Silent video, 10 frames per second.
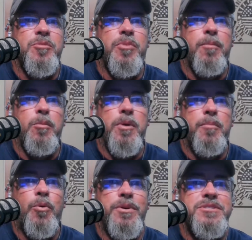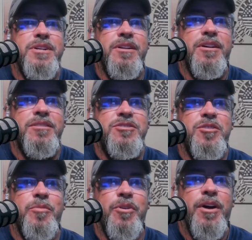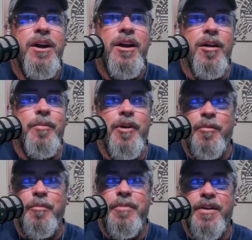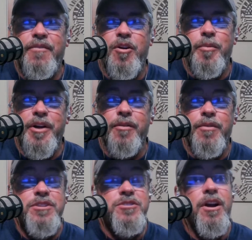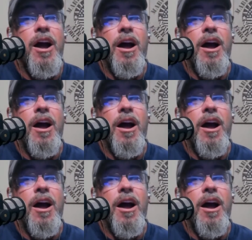they're probably poisoning the consumer and helping Big Pharma get richer.